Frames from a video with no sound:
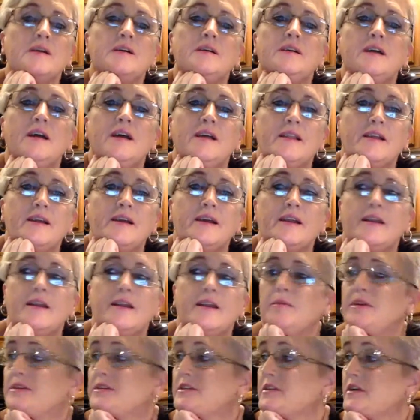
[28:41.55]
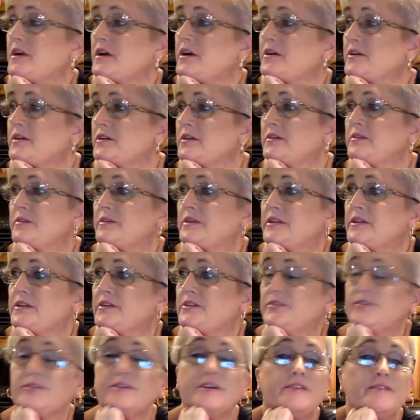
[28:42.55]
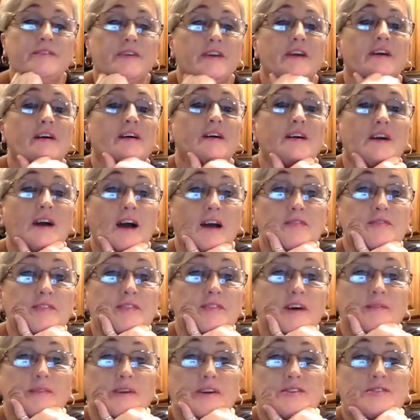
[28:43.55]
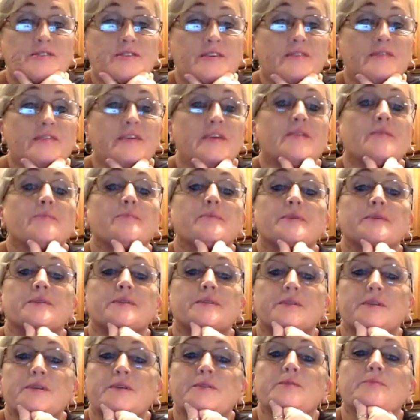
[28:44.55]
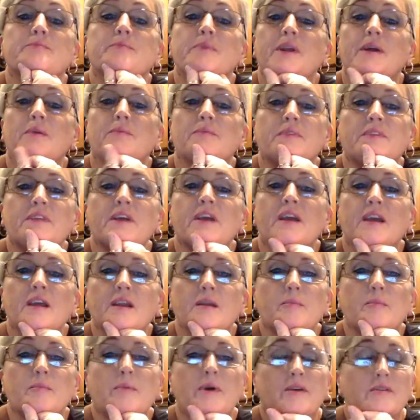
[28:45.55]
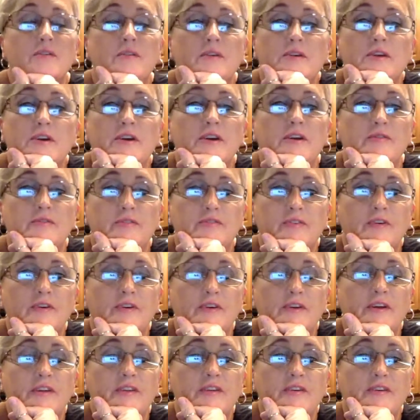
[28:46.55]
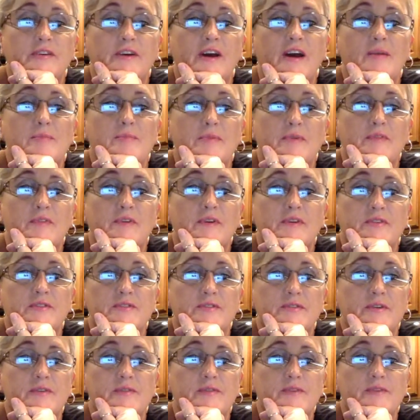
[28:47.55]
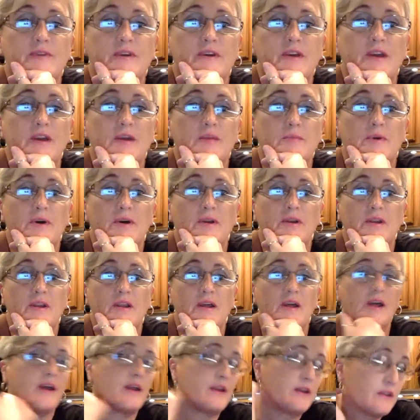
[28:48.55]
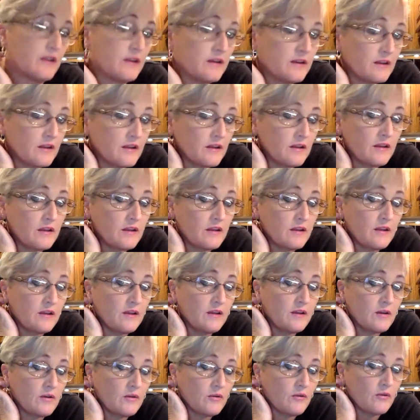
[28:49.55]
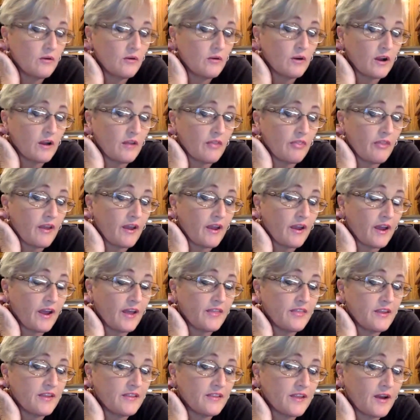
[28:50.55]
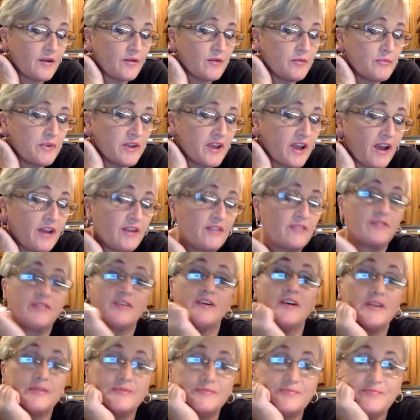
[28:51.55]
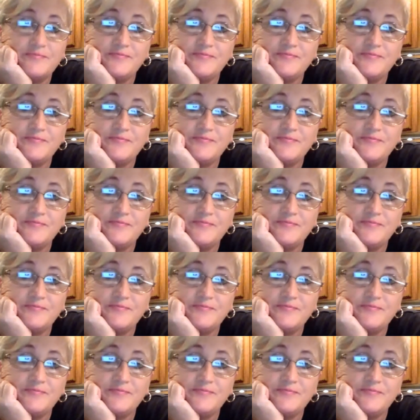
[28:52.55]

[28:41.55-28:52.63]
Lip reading: And then I'm gonna start doing the trivia. I found my Trivial Pursuit, but I'm thinking about looking for another type of a trivia game online and work on that. I think that would be kind of fun.